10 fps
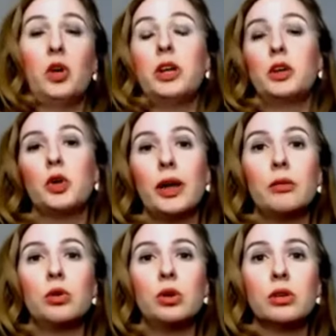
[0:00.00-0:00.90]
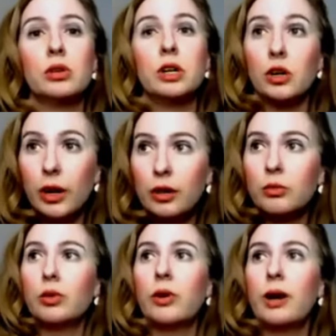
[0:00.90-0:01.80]
incredible,
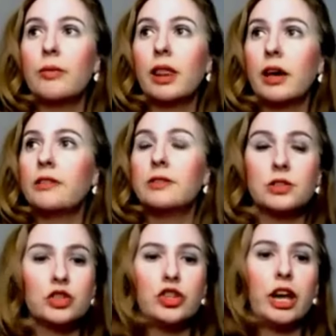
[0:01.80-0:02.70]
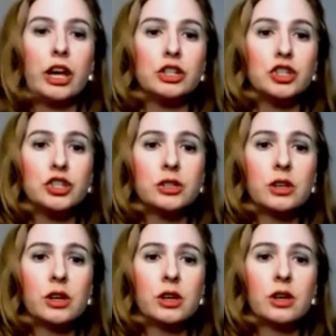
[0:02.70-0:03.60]
incredible how my life has
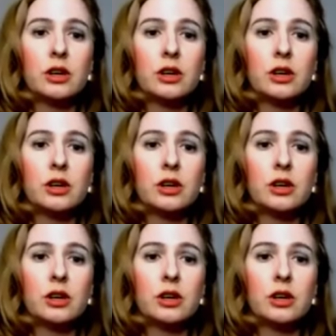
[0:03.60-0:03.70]
changed.